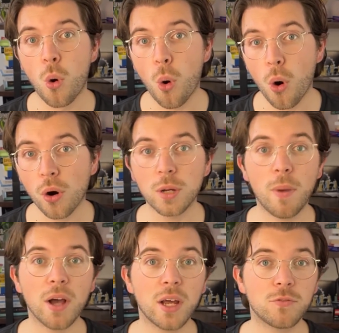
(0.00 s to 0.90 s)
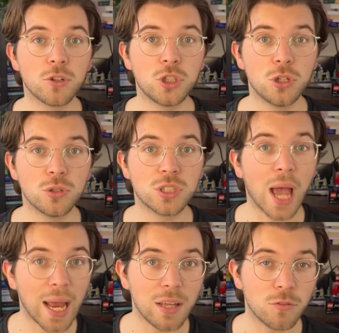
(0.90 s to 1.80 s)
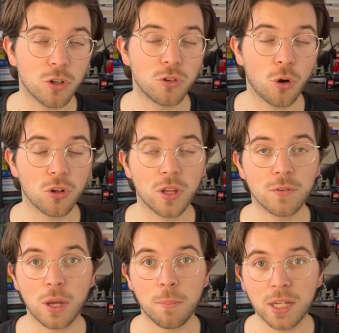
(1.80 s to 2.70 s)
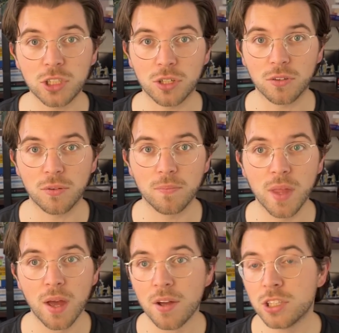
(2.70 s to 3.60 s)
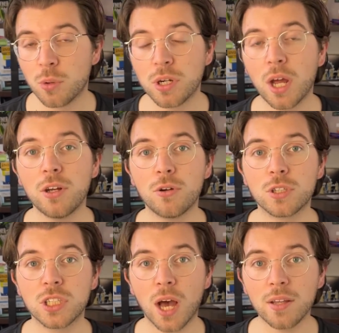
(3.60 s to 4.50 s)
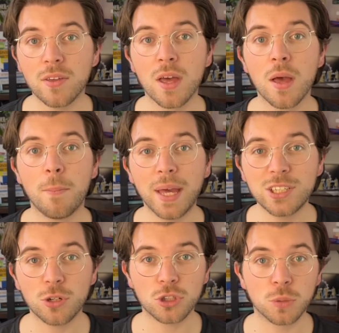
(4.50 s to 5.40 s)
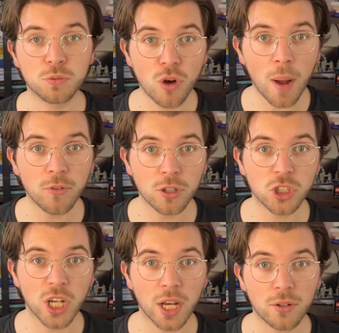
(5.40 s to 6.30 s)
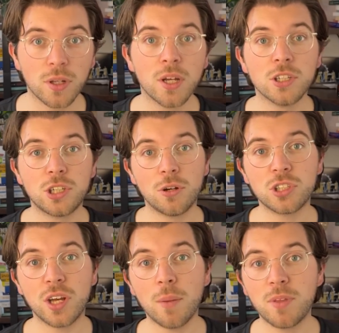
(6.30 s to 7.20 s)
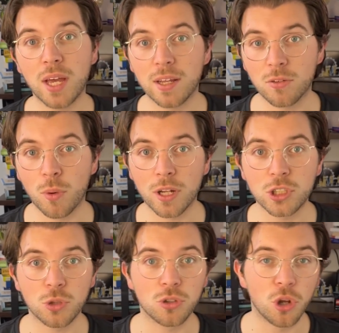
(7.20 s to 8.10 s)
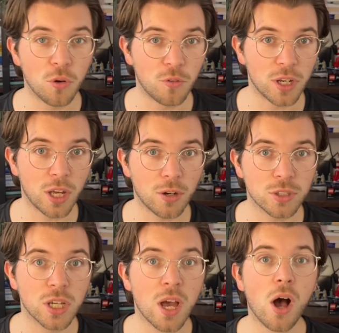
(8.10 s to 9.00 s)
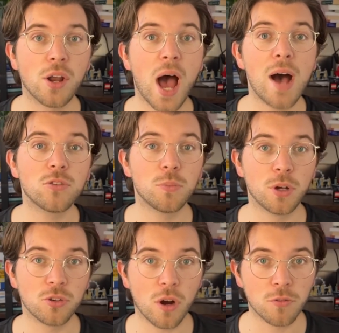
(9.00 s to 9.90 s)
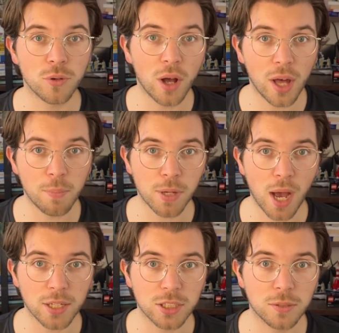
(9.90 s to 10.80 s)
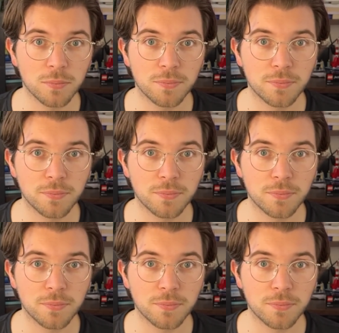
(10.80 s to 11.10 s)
Or you might have to choose any of the alternatives I mentioned. So whatever you decide, make sure to subscribe to this channel so you stay updated when I shoot new videos on how to build GraphQL APIs.